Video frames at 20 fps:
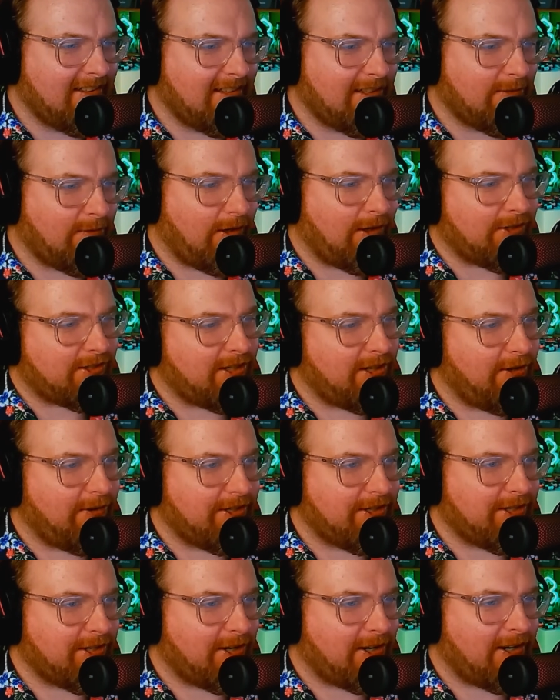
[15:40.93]
Well, snow
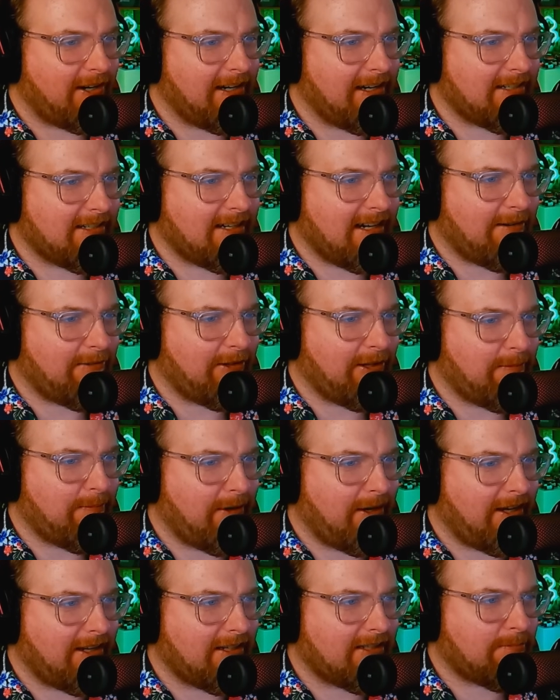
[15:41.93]
and dirt. It's not really
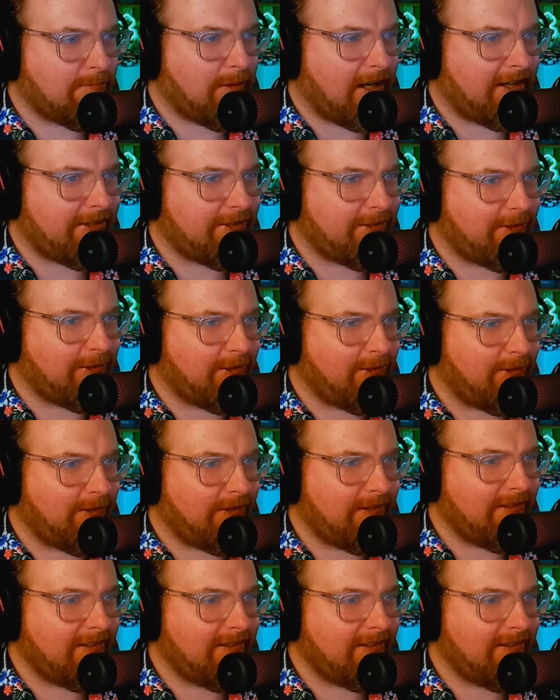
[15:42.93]
mud. It's probably too cold.